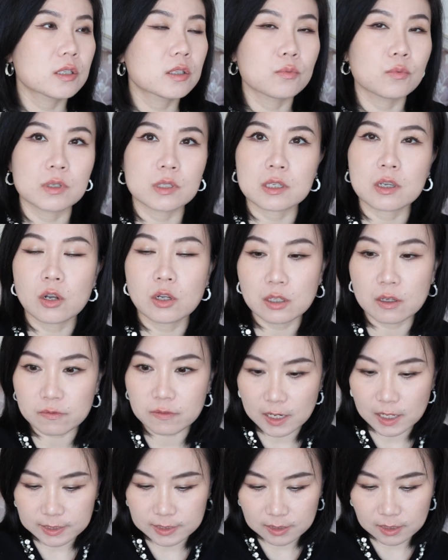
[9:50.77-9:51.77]
was kind of
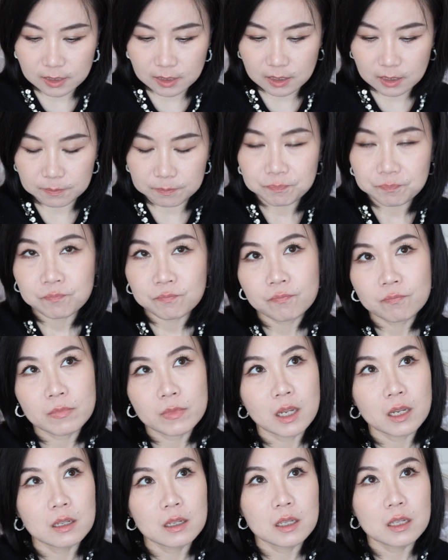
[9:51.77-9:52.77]
like a
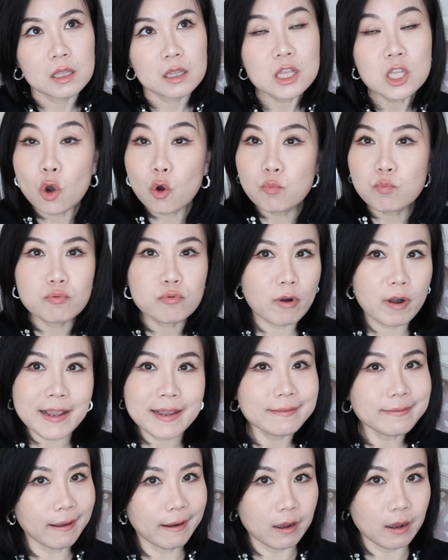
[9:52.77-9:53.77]

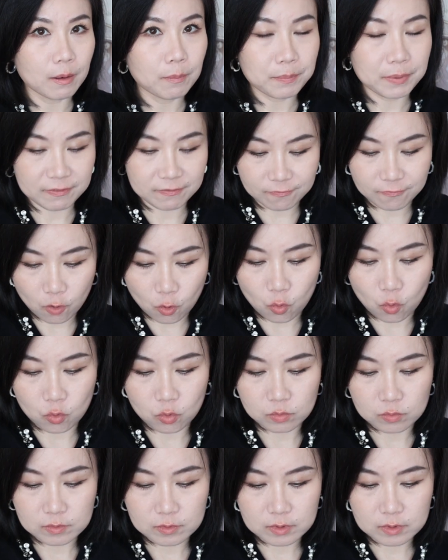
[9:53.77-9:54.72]
no-brainer before.